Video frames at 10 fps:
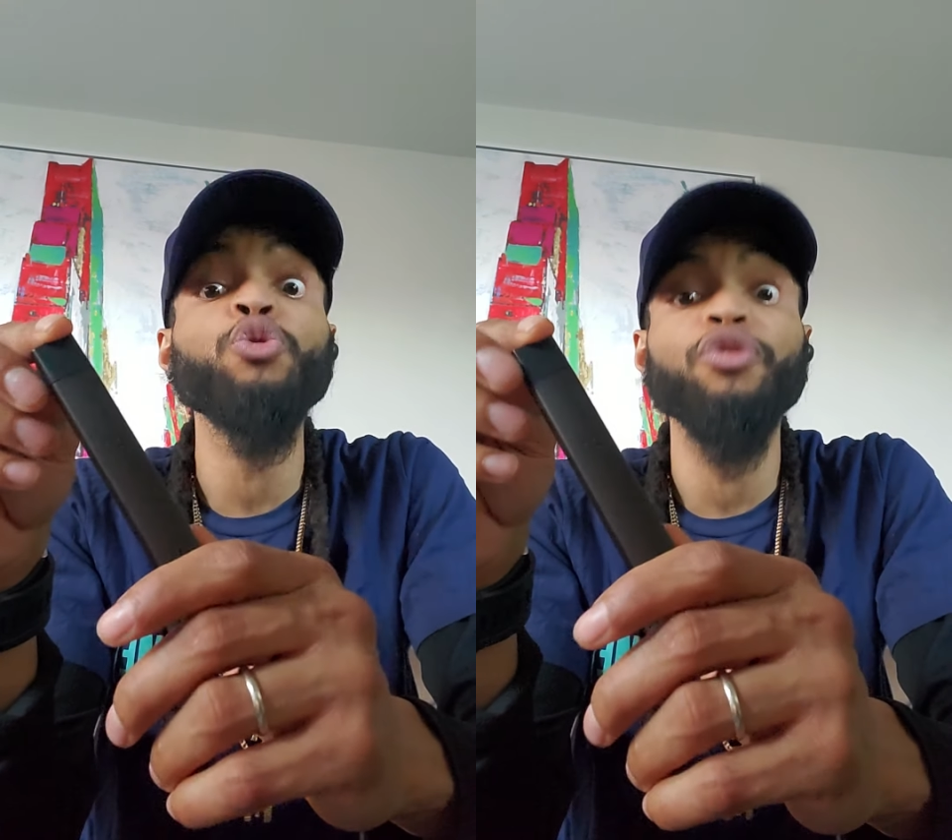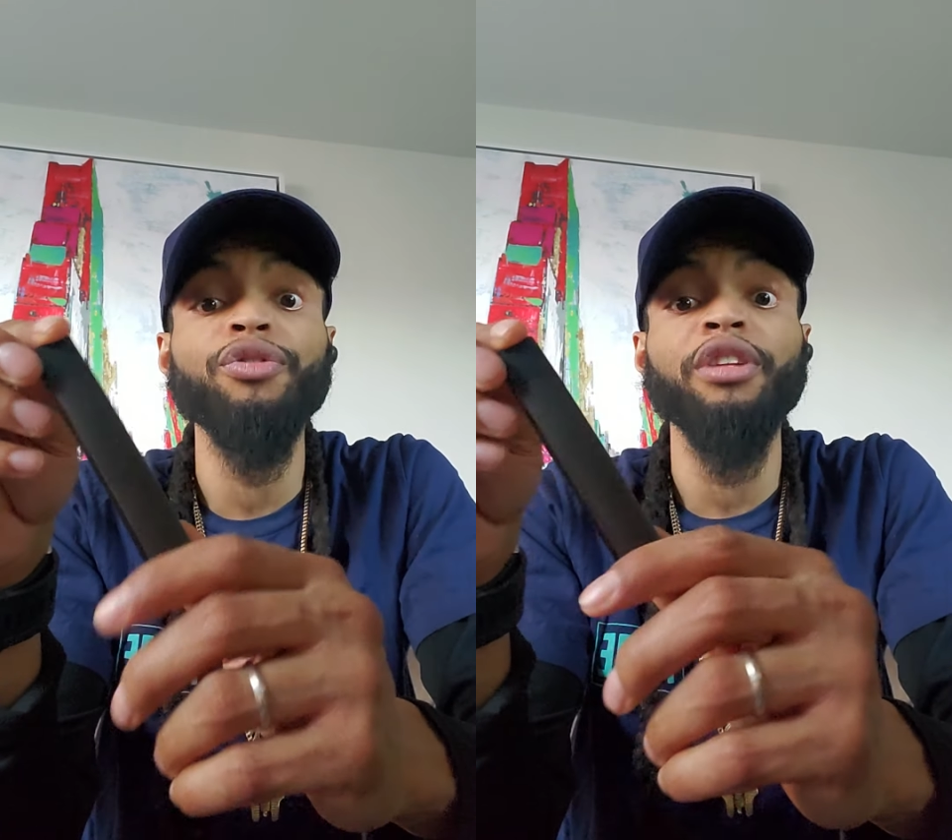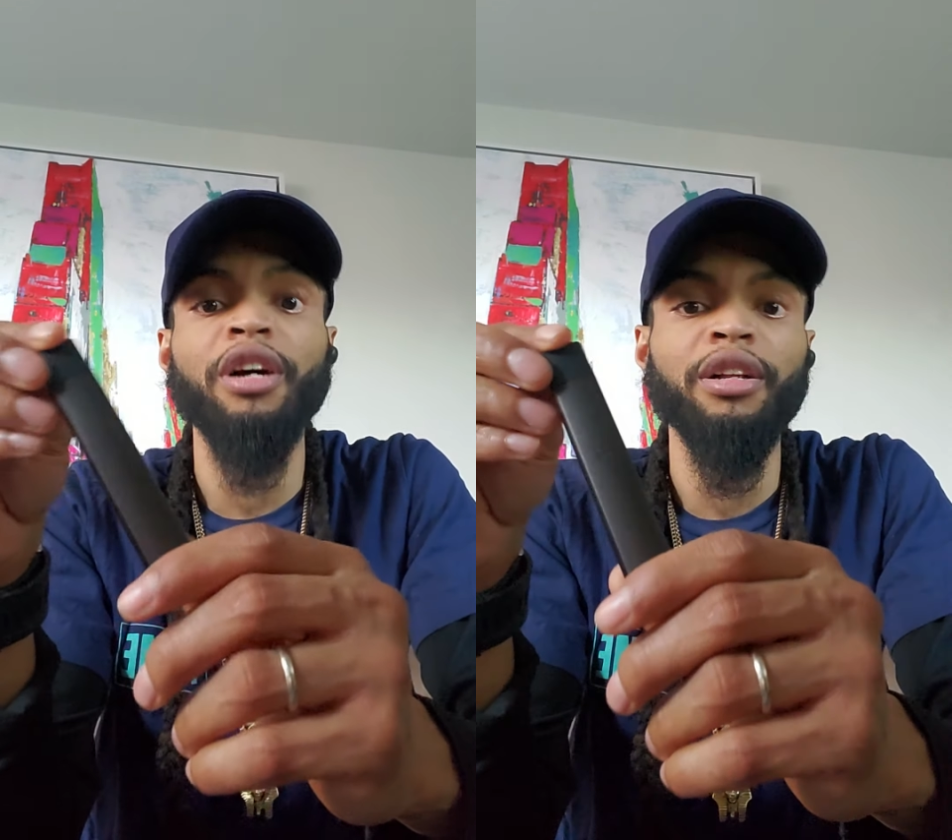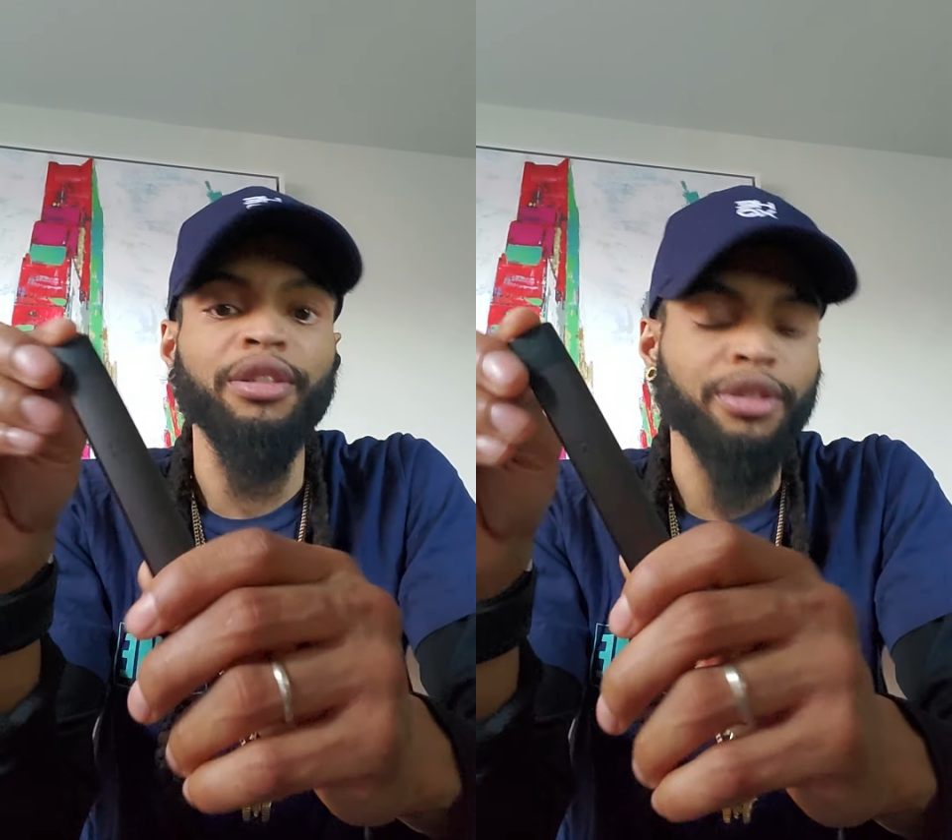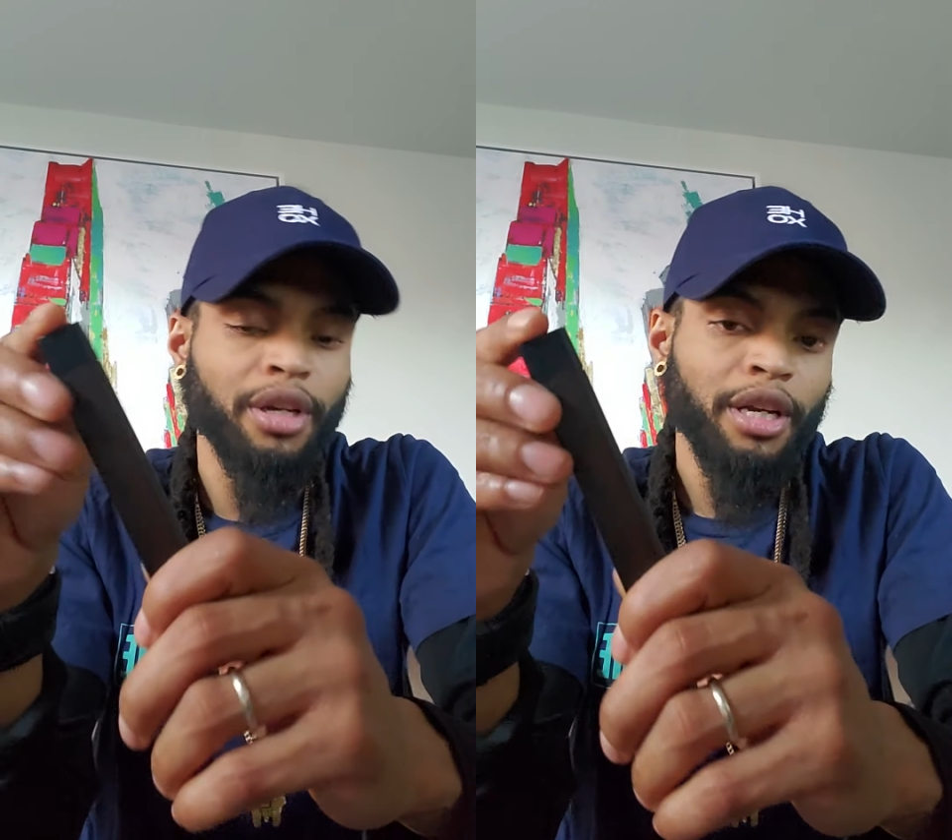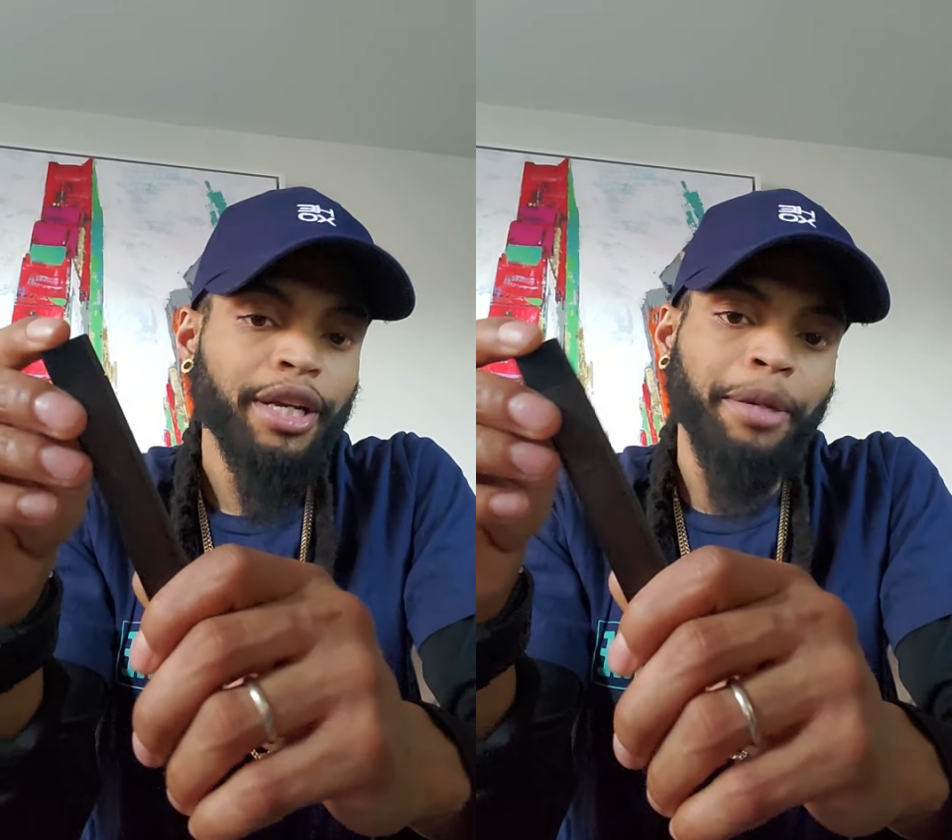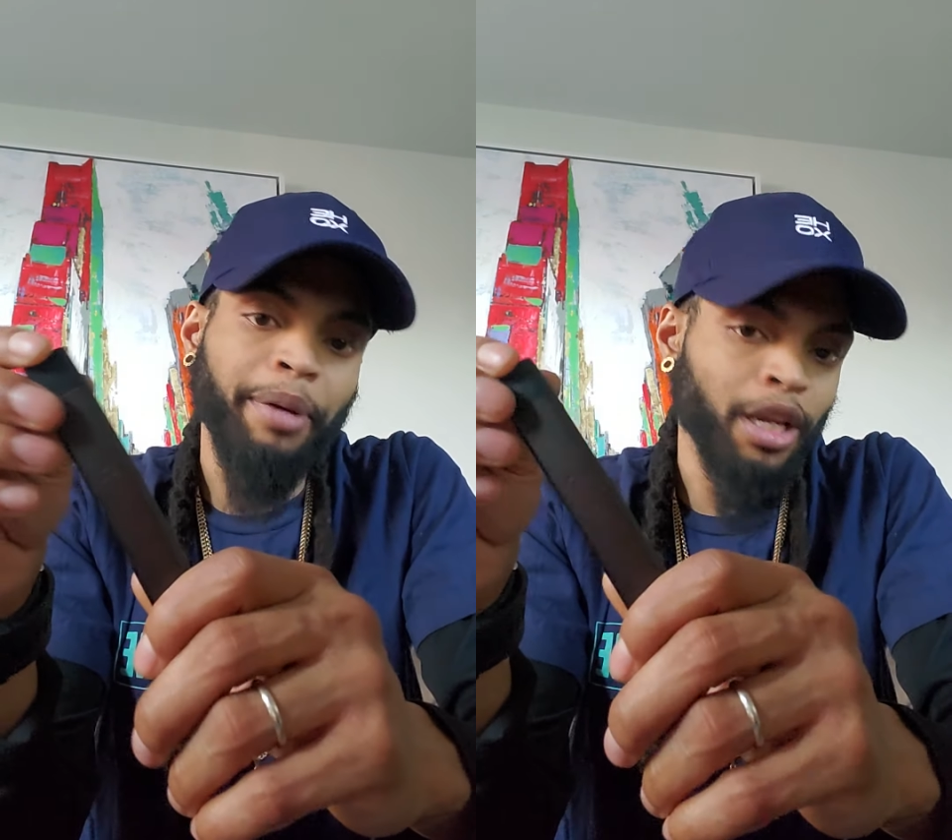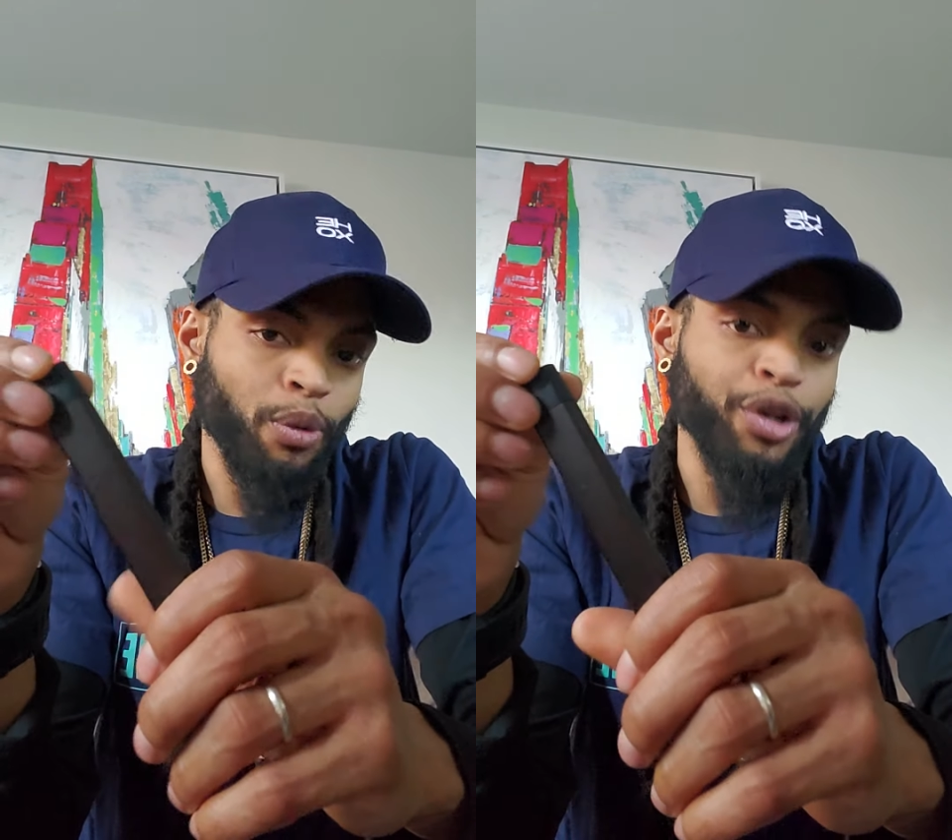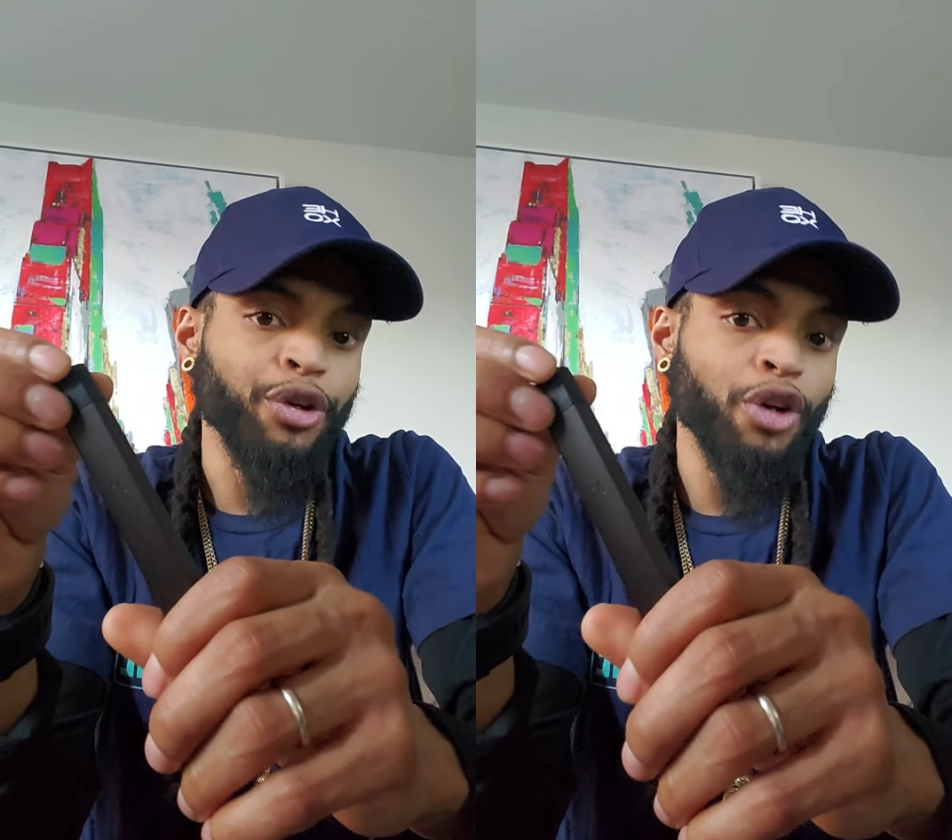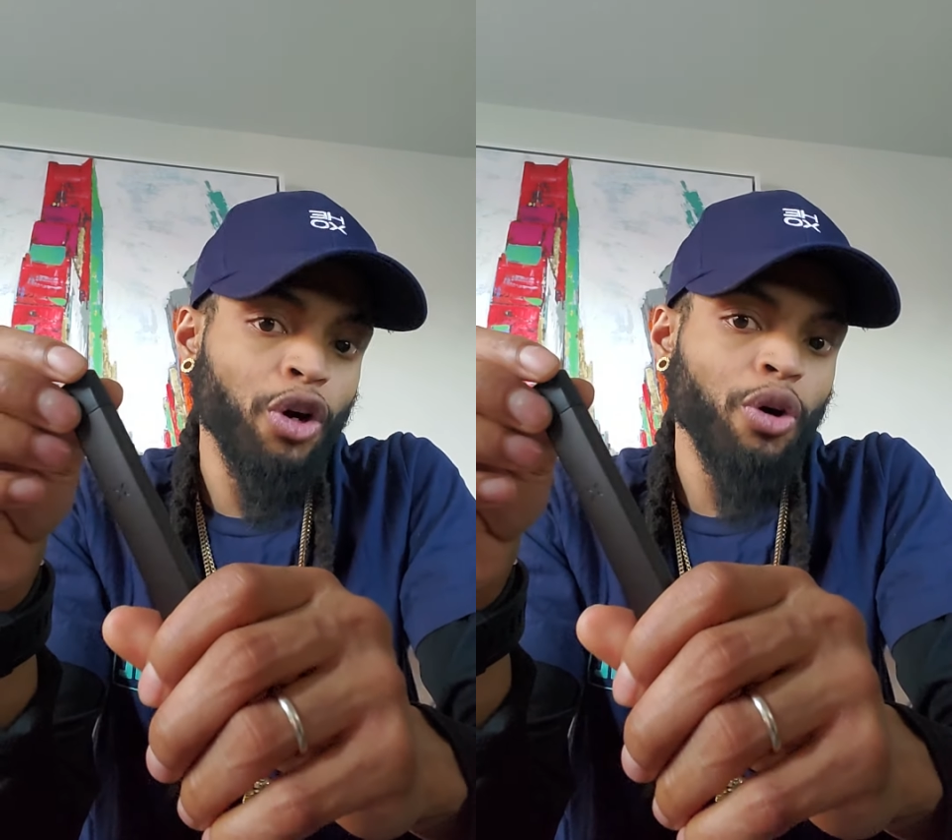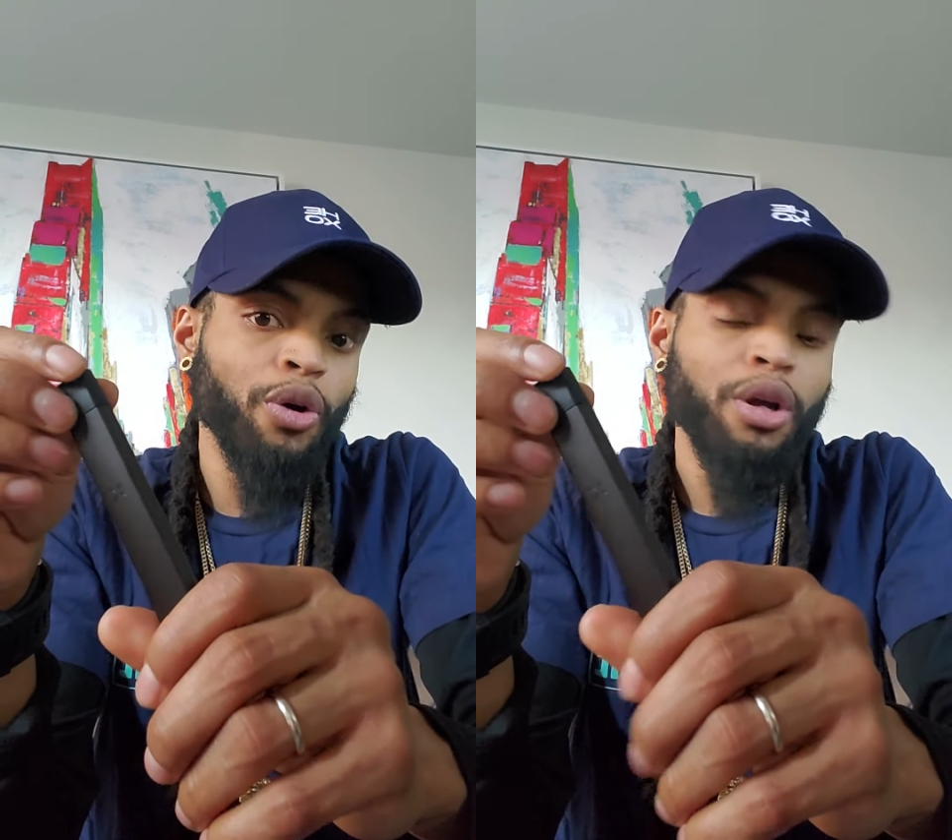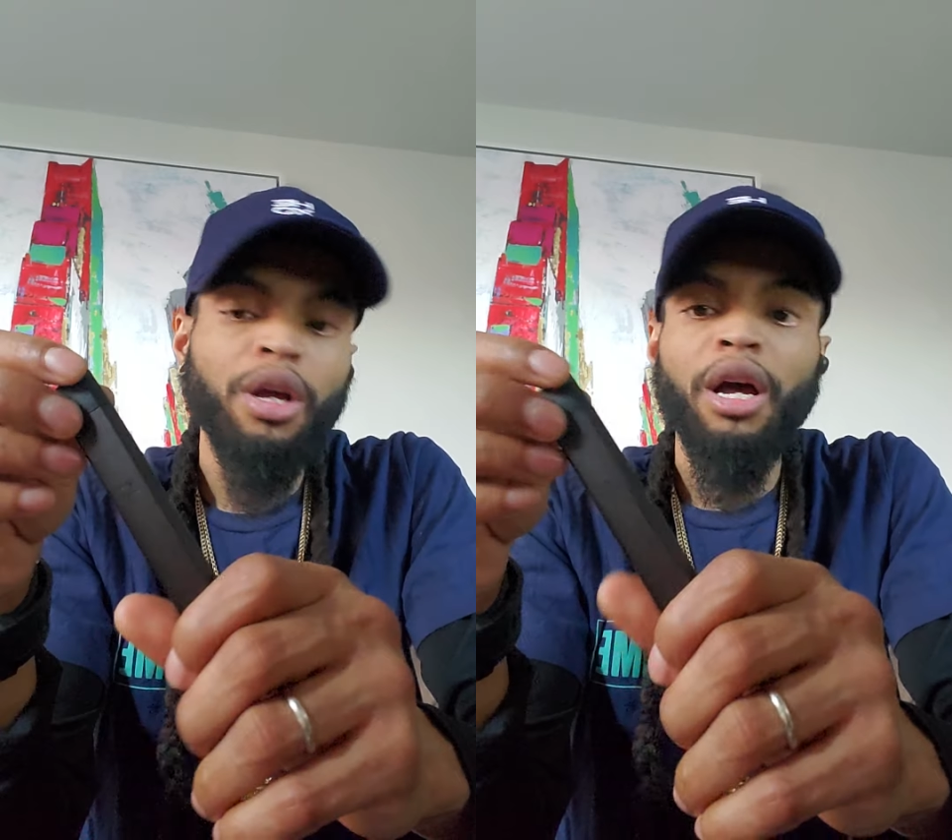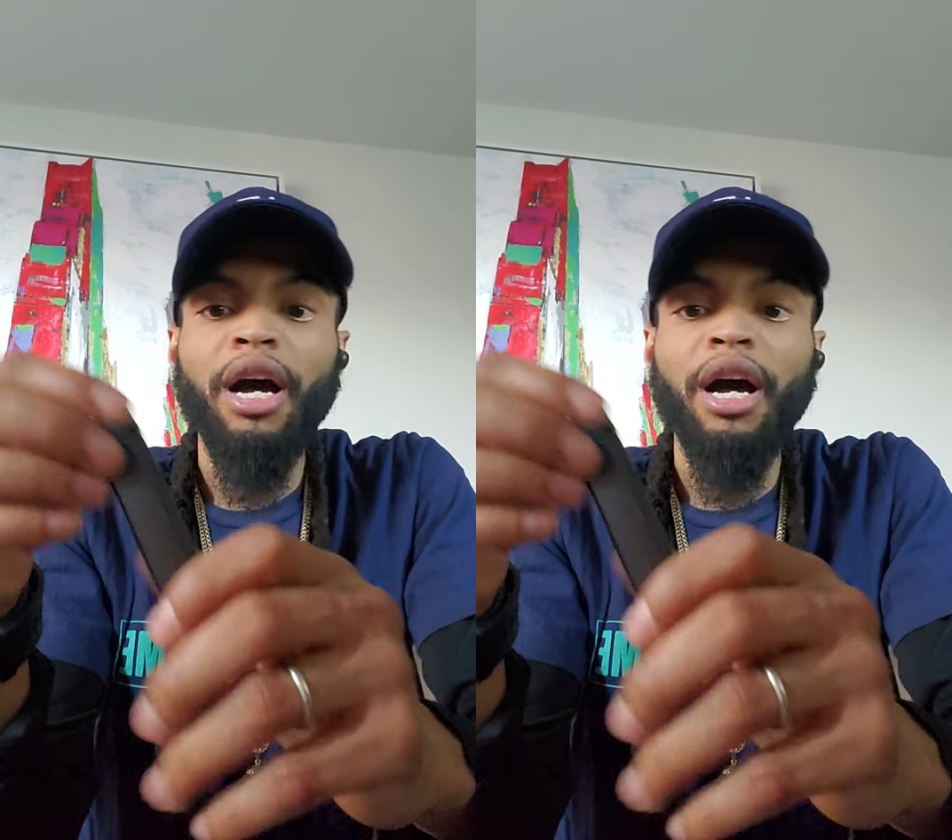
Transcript: to $50. Depending where you go.